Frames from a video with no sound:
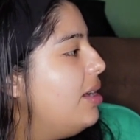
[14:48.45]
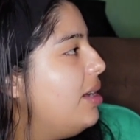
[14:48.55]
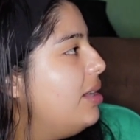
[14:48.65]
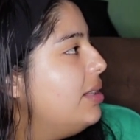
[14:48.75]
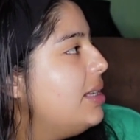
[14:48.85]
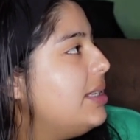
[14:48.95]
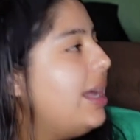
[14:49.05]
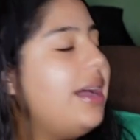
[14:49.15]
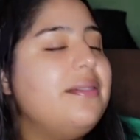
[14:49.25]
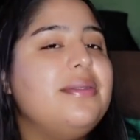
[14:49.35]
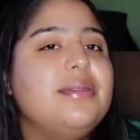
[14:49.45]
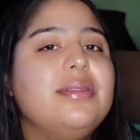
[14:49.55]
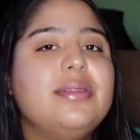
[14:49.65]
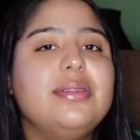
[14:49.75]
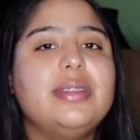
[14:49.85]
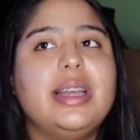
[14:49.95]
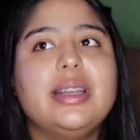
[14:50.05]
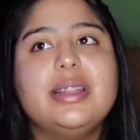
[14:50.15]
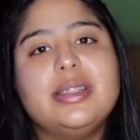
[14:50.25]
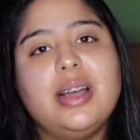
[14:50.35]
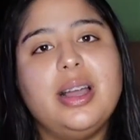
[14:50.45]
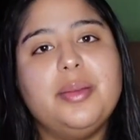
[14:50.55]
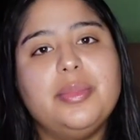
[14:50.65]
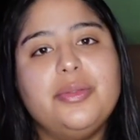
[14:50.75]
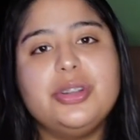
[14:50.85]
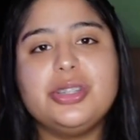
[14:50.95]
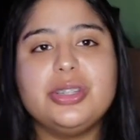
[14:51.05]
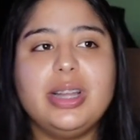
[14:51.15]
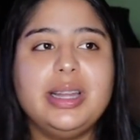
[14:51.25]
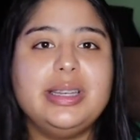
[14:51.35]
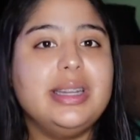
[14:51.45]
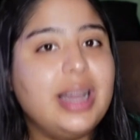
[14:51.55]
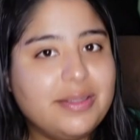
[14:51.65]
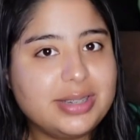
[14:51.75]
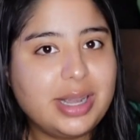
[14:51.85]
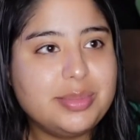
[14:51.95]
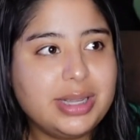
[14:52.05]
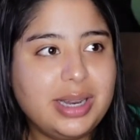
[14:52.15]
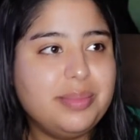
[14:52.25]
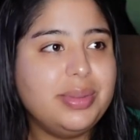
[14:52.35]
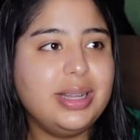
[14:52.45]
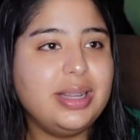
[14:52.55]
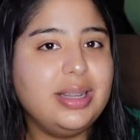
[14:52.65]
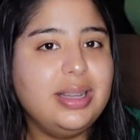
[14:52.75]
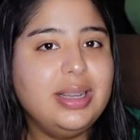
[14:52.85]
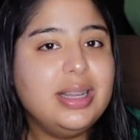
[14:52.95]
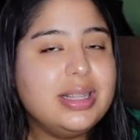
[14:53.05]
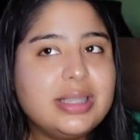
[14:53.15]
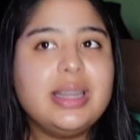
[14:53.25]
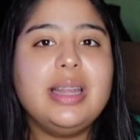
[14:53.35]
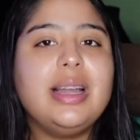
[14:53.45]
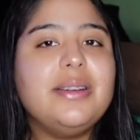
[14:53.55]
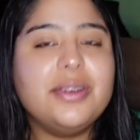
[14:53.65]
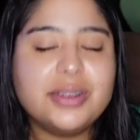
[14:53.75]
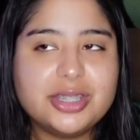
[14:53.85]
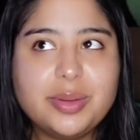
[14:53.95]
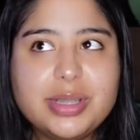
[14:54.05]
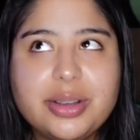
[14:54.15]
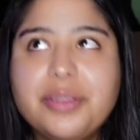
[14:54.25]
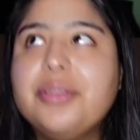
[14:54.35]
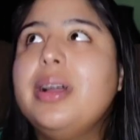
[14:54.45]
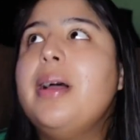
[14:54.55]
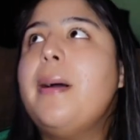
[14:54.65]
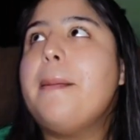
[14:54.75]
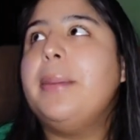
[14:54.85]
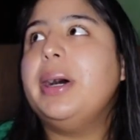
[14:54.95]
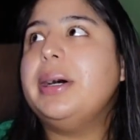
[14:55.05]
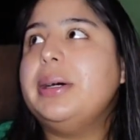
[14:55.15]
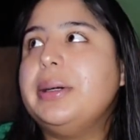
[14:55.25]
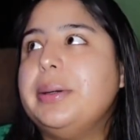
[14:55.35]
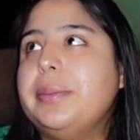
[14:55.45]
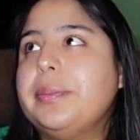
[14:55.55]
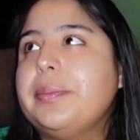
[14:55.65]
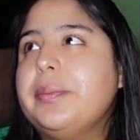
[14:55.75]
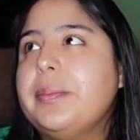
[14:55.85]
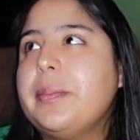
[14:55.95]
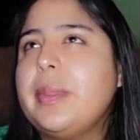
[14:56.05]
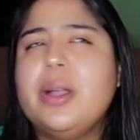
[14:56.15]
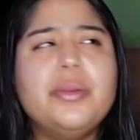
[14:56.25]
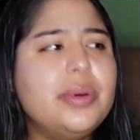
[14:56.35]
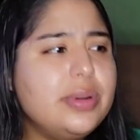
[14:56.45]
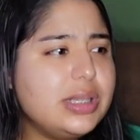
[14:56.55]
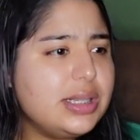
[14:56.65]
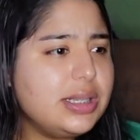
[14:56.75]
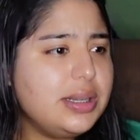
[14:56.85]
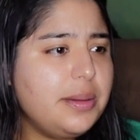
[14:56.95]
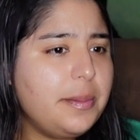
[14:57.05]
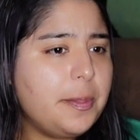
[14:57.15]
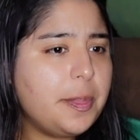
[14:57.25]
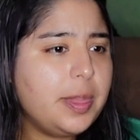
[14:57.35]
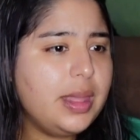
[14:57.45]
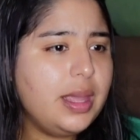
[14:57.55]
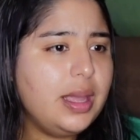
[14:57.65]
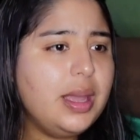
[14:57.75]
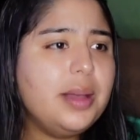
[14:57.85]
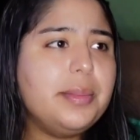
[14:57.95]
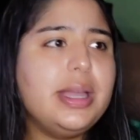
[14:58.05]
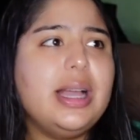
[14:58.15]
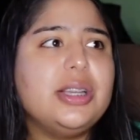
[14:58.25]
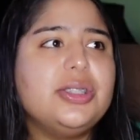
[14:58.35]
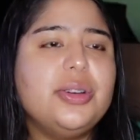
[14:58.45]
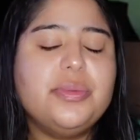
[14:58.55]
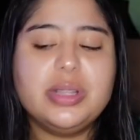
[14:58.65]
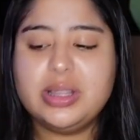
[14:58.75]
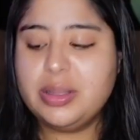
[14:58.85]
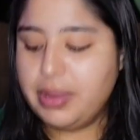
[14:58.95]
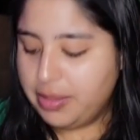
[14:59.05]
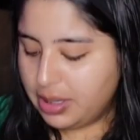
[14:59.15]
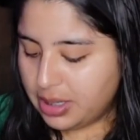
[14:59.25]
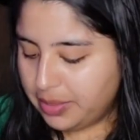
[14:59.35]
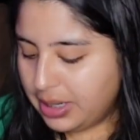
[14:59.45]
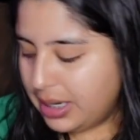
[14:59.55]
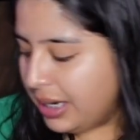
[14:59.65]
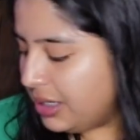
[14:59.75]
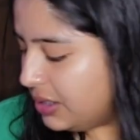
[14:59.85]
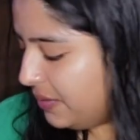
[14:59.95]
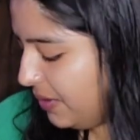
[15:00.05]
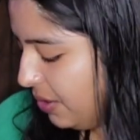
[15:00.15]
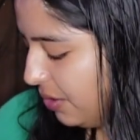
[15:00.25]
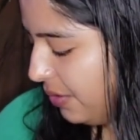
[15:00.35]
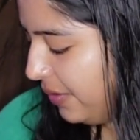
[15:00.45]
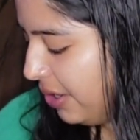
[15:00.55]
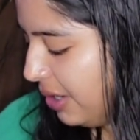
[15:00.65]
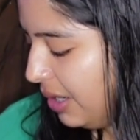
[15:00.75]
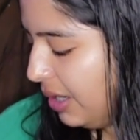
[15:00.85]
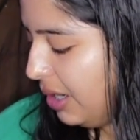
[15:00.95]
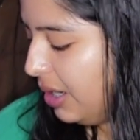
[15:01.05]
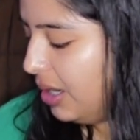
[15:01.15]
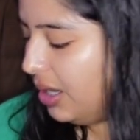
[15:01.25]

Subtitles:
unless I have like the time, which I did have the time today, but today I focused on myself. But what was I saying? But yeah, so with the baby coming, I just feel very